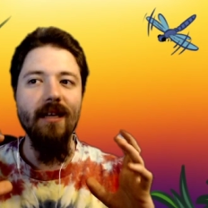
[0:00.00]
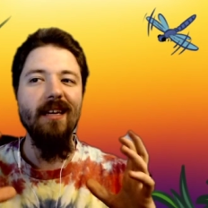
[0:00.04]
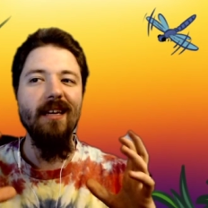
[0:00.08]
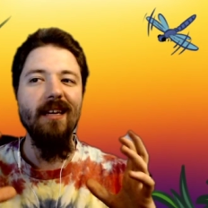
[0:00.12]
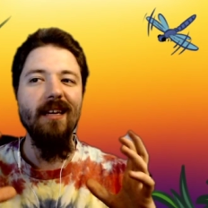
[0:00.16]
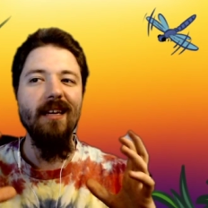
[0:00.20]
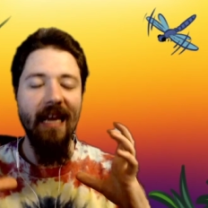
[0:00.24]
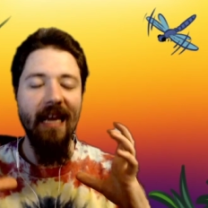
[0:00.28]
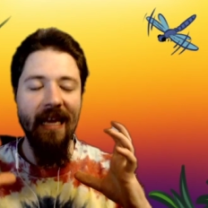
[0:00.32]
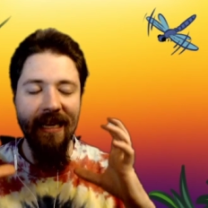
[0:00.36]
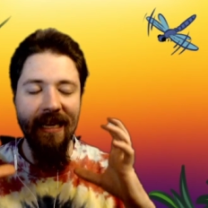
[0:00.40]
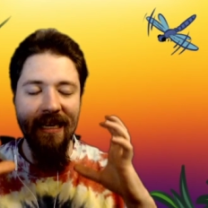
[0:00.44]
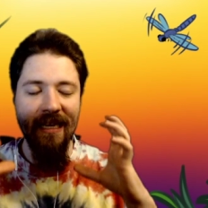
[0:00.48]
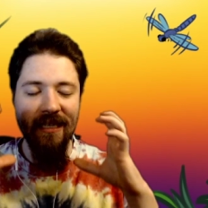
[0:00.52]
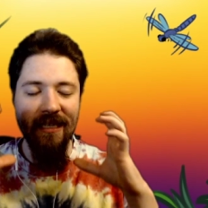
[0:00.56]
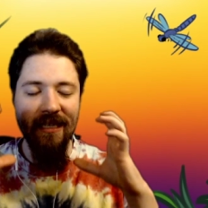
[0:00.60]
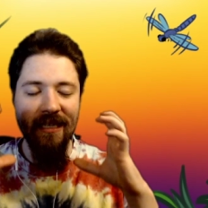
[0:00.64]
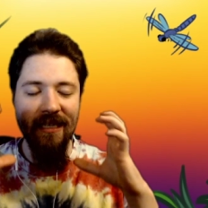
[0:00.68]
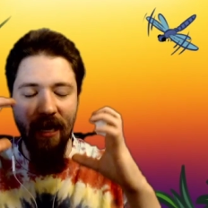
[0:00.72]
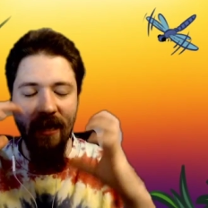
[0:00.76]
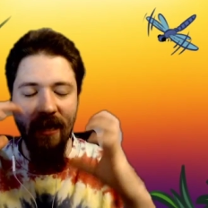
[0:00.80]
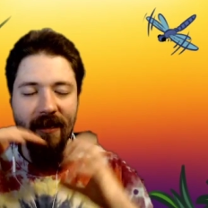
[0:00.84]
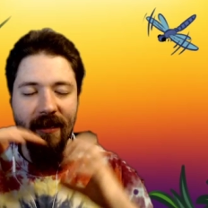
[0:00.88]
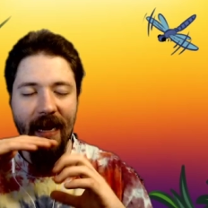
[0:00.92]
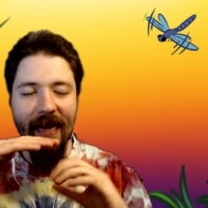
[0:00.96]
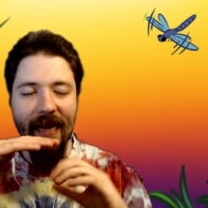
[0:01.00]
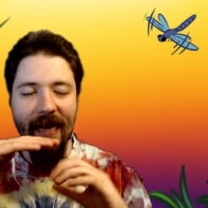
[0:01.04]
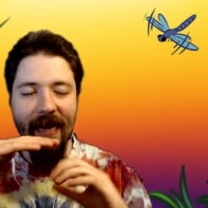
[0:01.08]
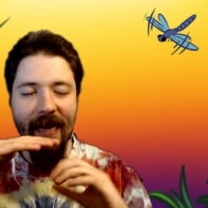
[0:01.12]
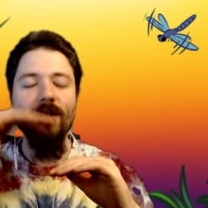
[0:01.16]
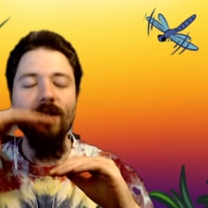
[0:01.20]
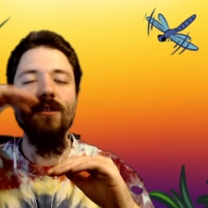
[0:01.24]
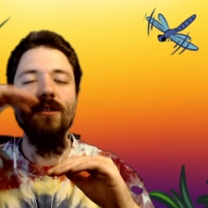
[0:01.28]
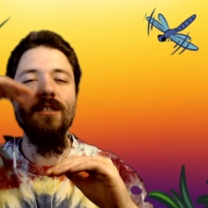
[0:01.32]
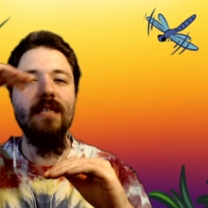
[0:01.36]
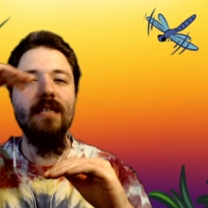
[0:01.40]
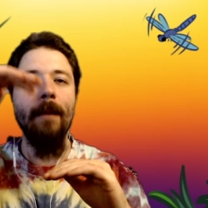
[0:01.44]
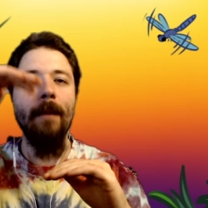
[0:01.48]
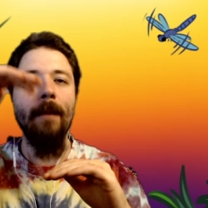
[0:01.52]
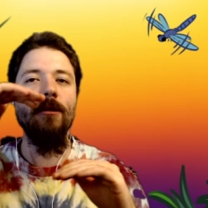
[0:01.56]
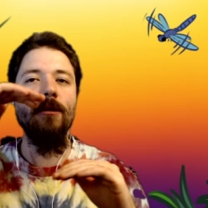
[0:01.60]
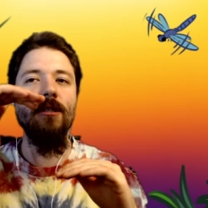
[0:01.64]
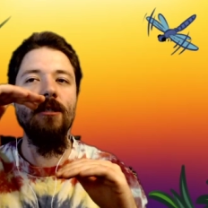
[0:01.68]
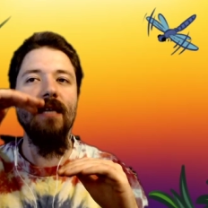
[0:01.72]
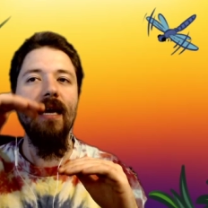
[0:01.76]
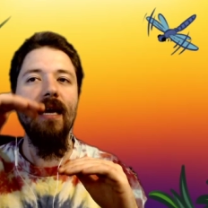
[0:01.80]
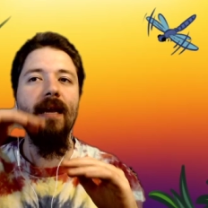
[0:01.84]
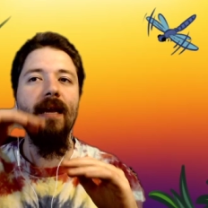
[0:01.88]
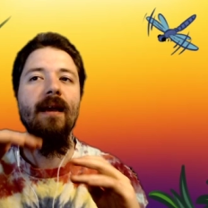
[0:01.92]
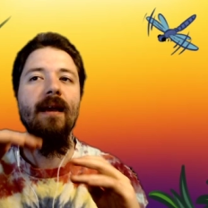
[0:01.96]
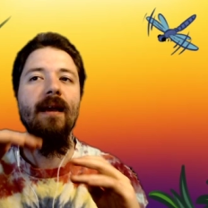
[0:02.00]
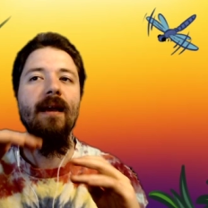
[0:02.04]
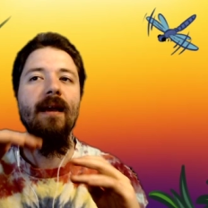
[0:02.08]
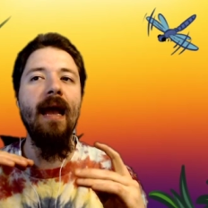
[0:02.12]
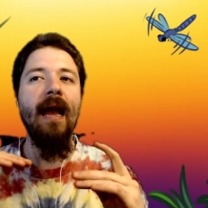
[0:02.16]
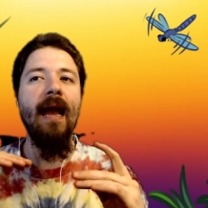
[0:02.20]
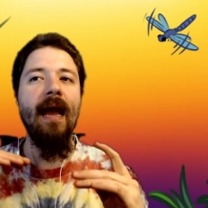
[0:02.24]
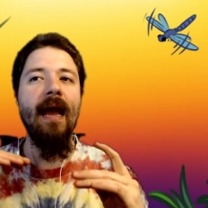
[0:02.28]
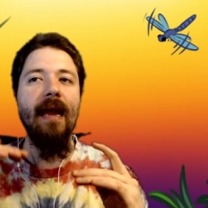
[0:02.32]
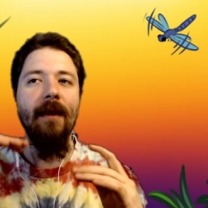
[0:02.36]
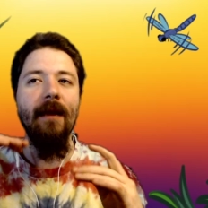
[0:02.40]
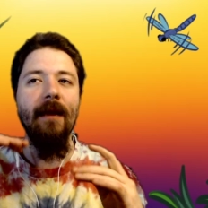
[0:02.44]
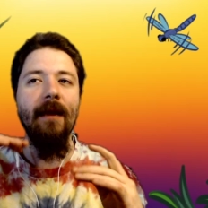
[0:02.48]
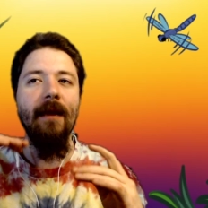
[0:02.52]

It is a nice little step to say, hey,